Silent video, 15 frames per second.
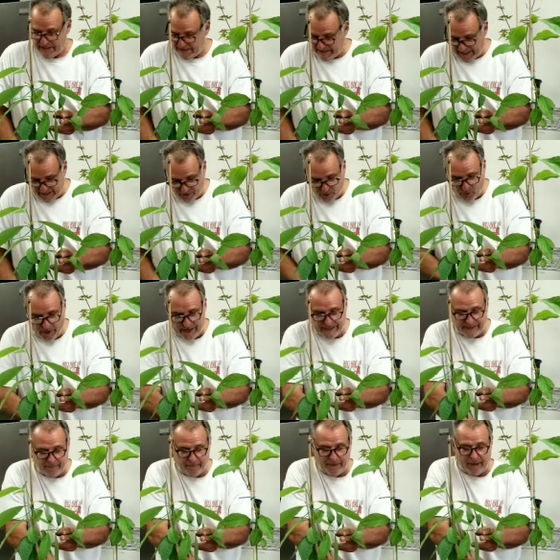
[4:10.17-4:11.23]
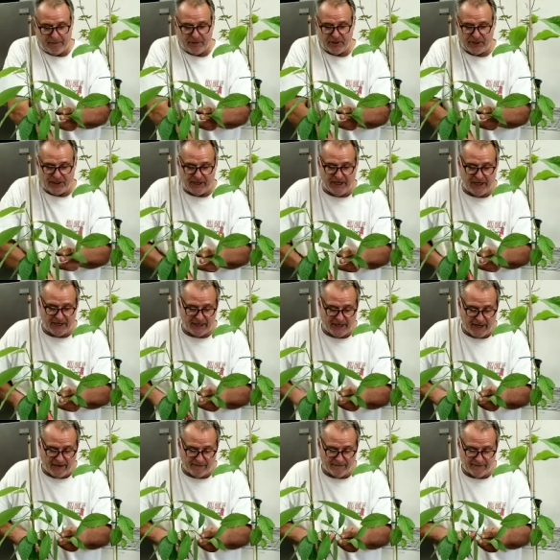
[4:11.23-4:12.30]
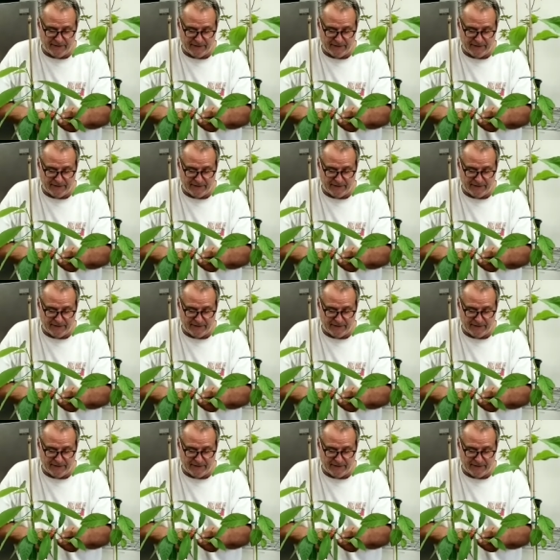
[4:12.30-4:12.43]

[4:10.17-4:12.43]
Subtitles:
Sounds crazy, but I'm just going to cut it off